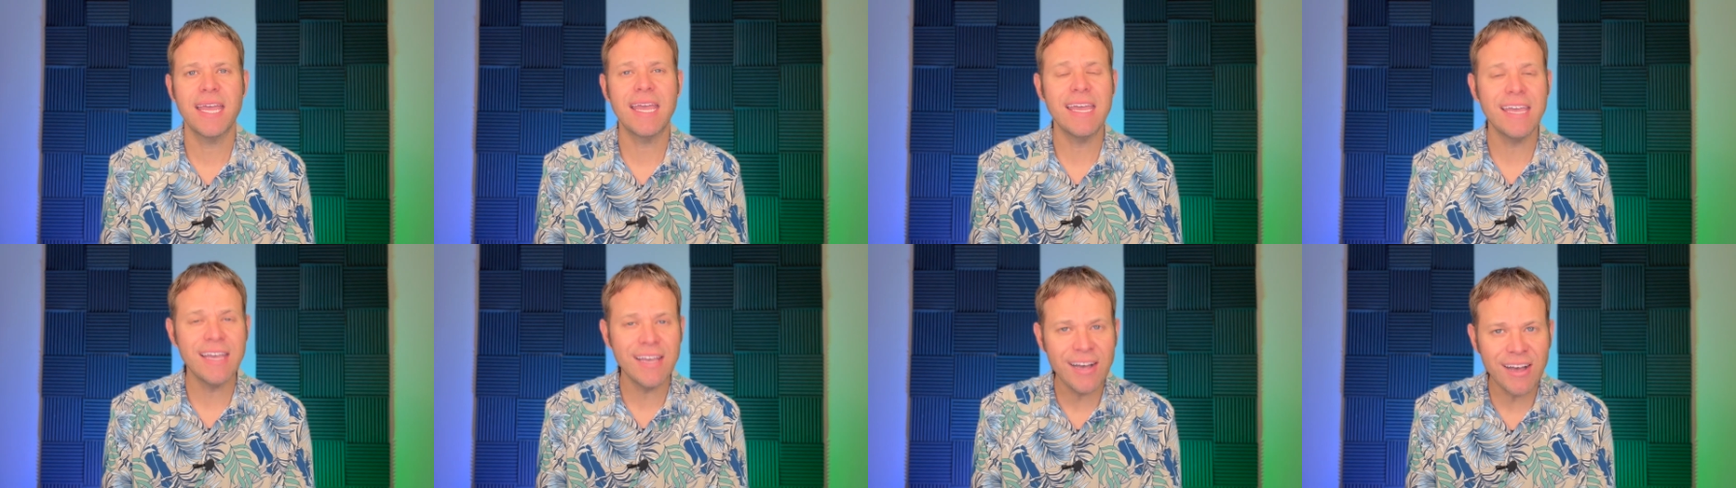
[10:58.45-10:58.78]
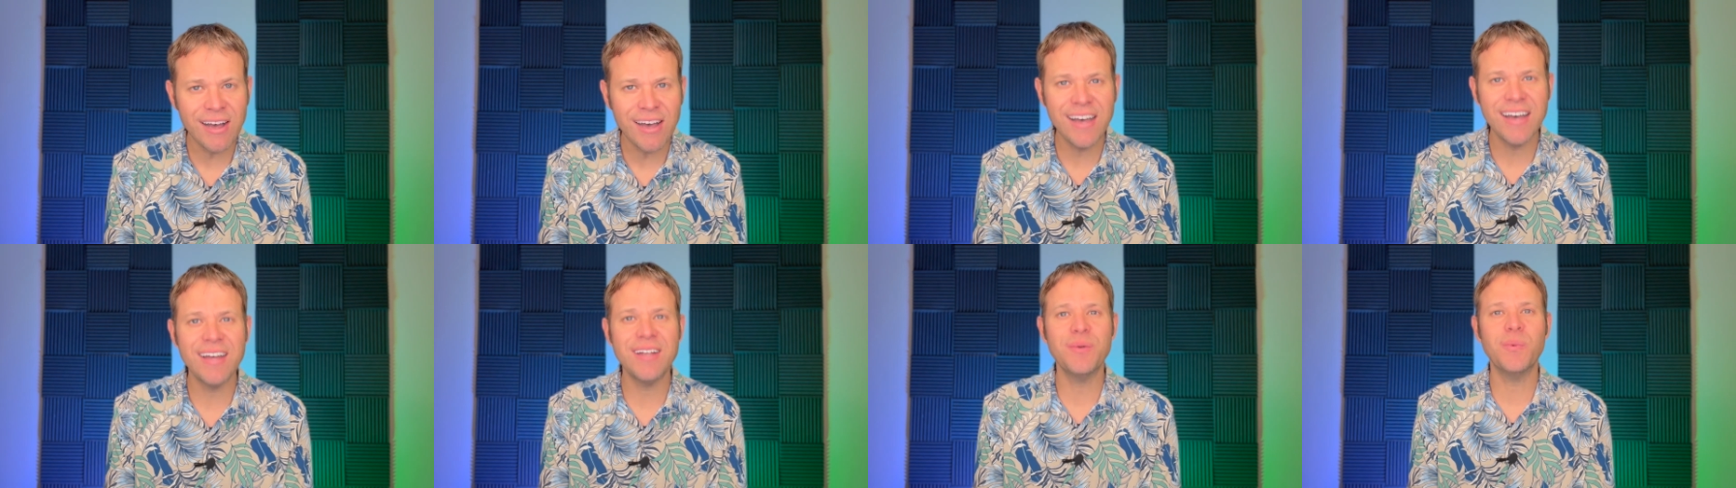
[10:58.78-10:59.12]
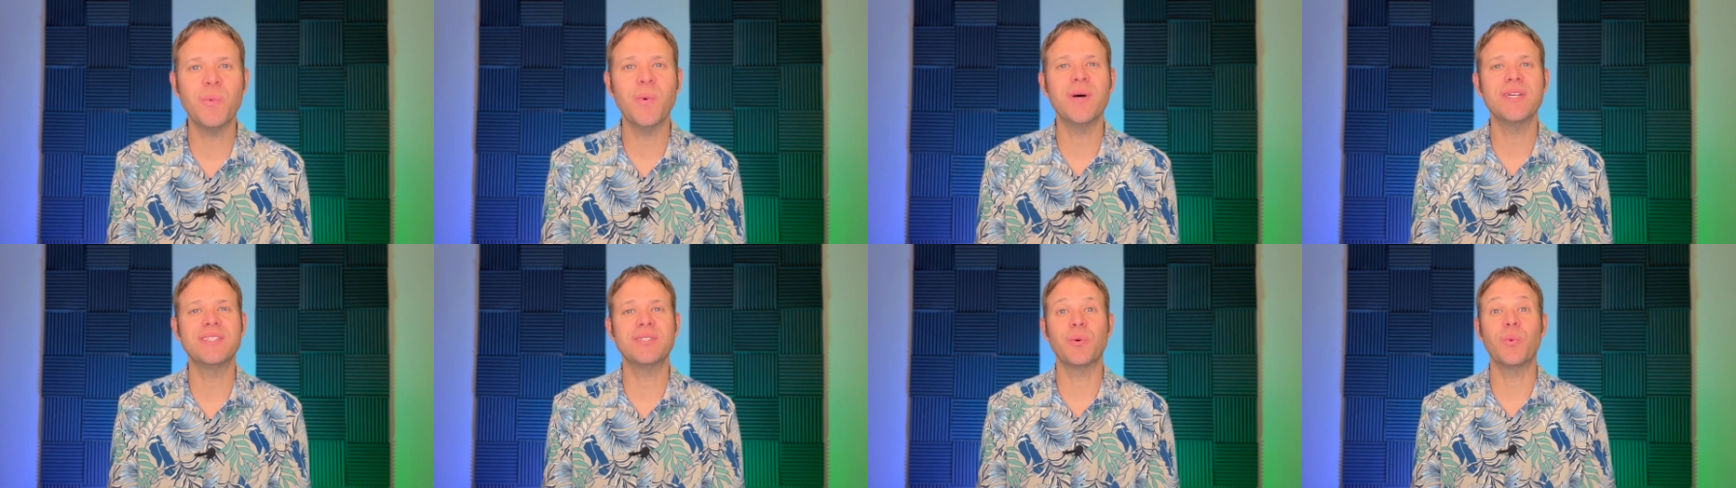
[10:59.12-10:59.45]
Ehud
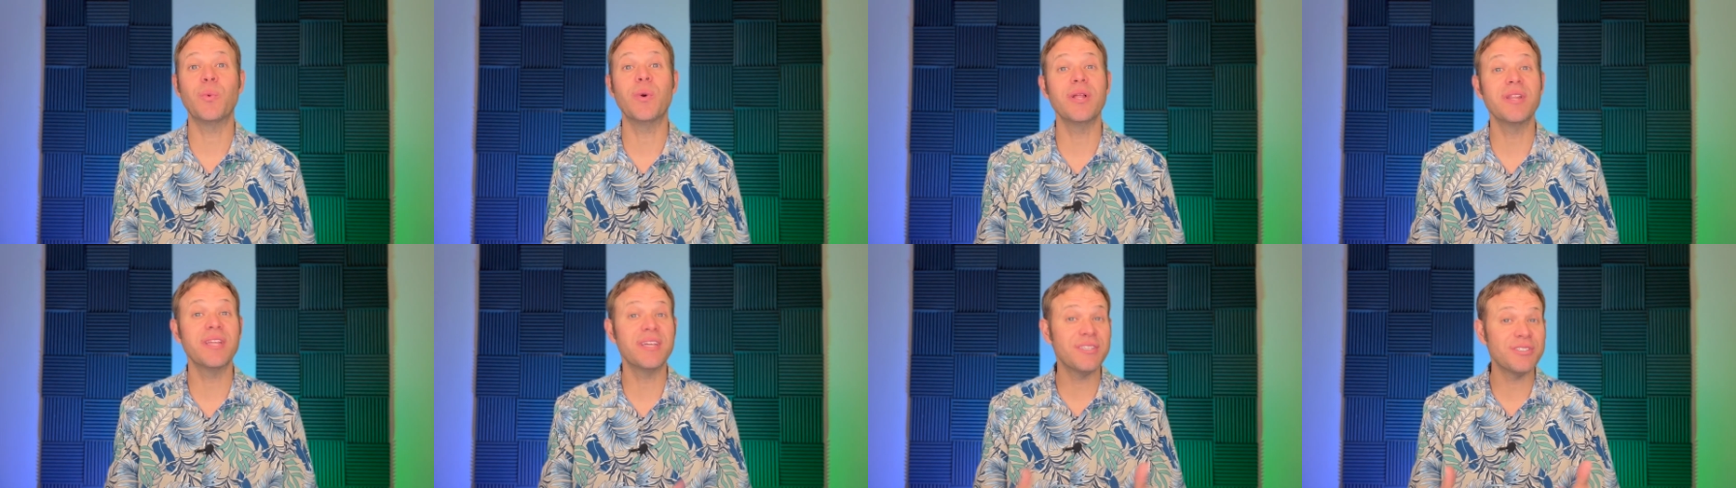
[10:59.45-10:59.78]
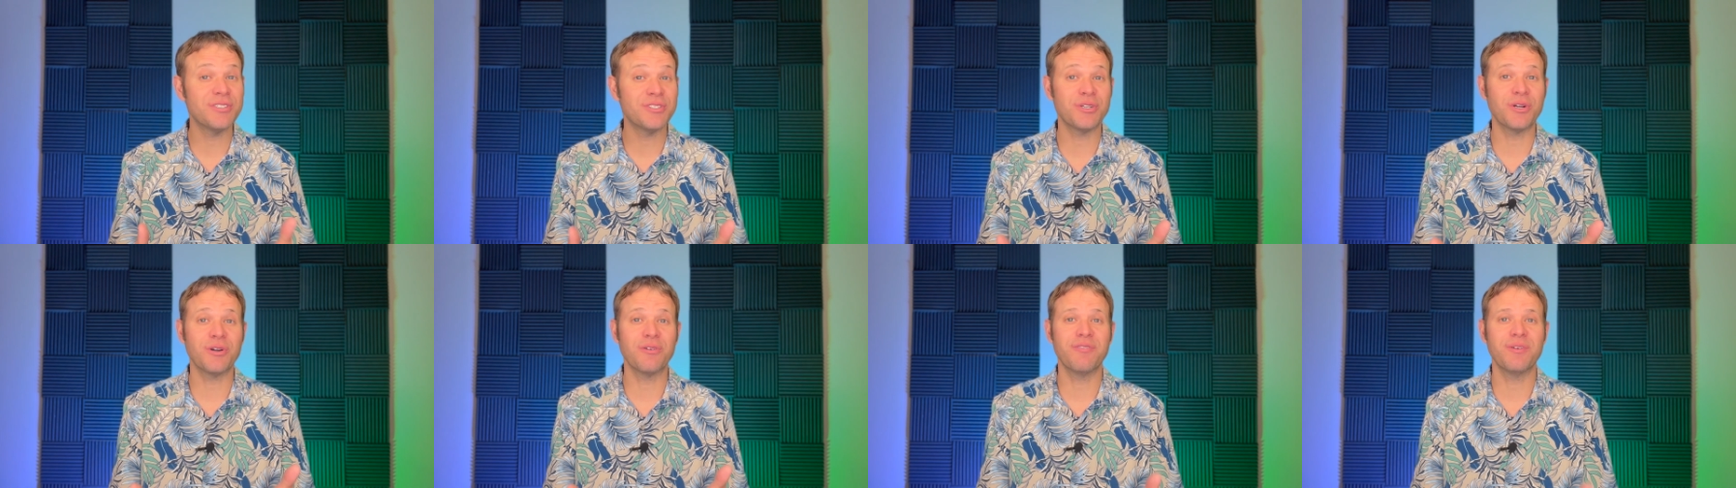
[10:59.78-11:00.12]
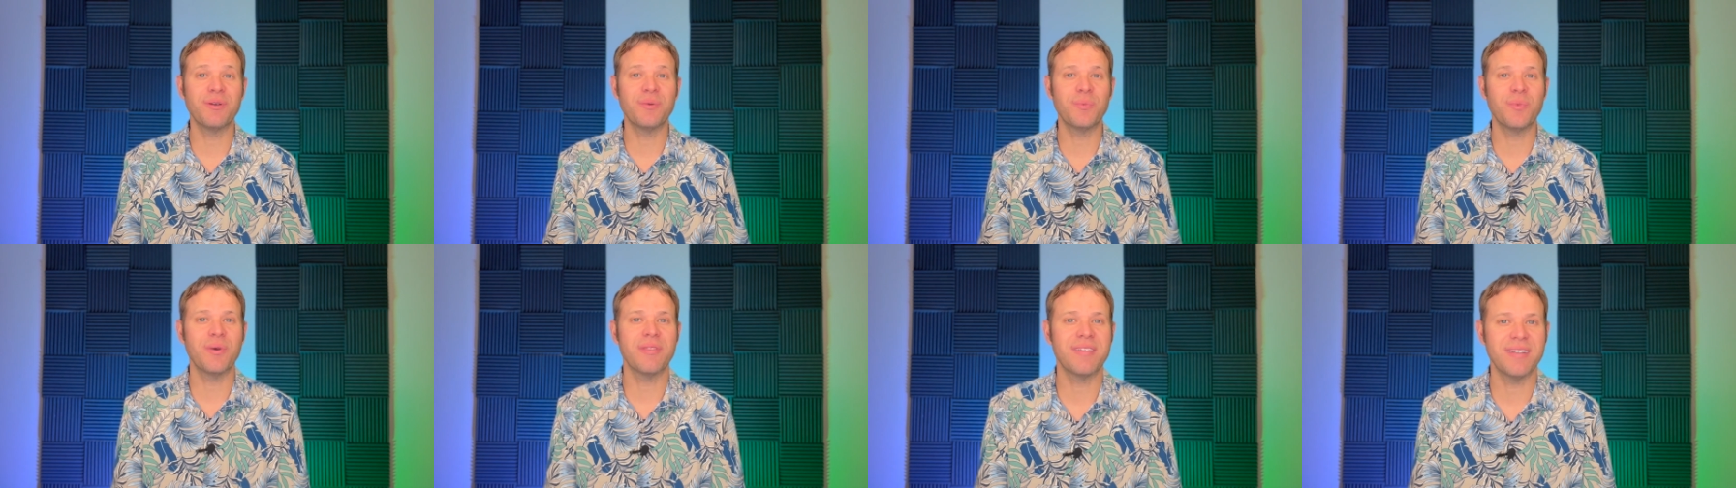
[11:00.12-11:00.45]
was a willing
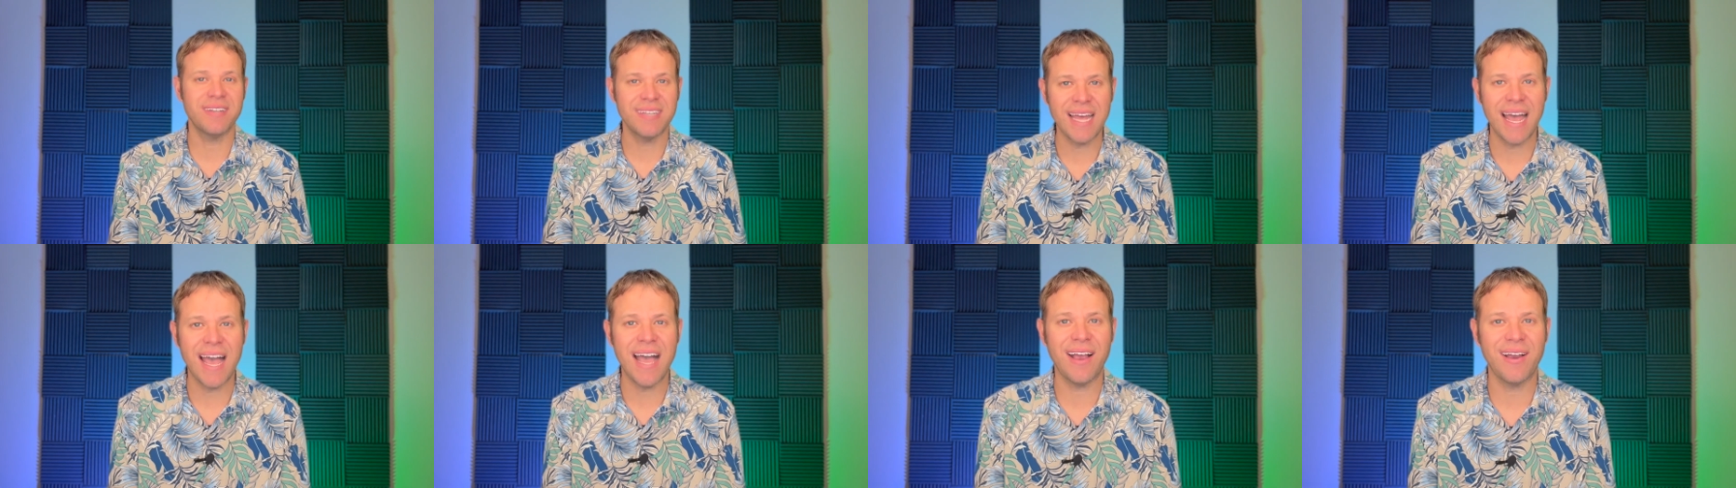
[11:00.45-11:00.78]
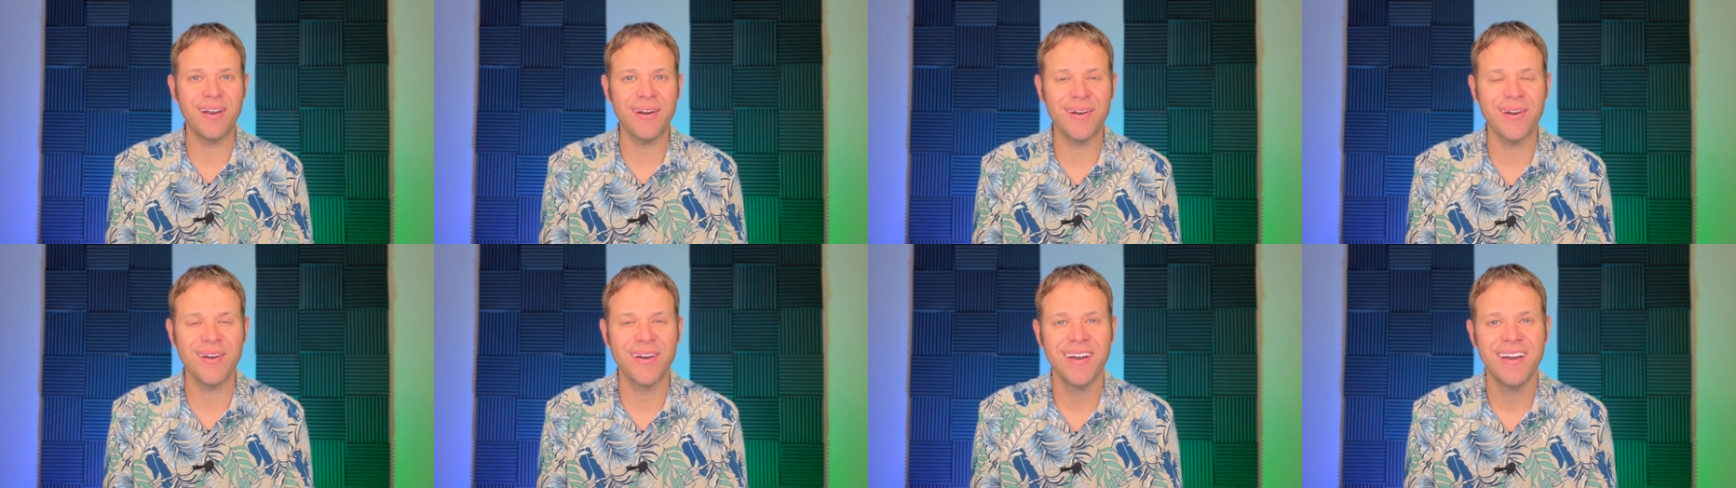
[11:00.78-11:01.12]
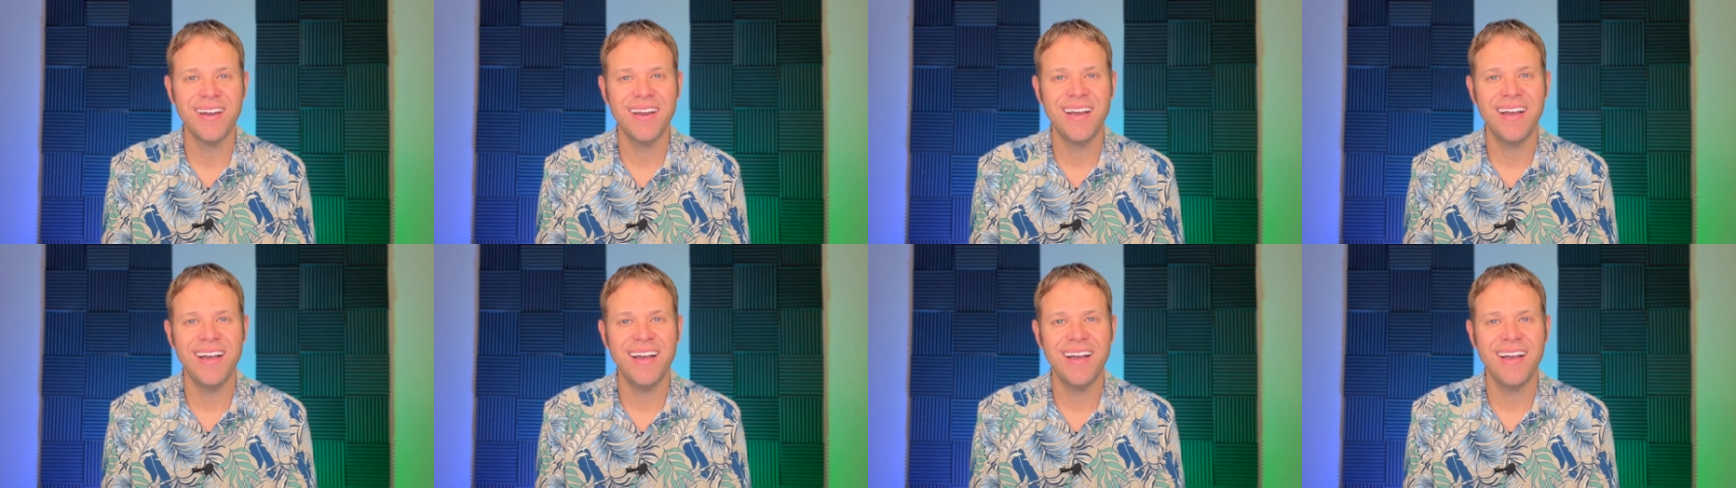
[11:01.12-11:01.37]
servant with a dagger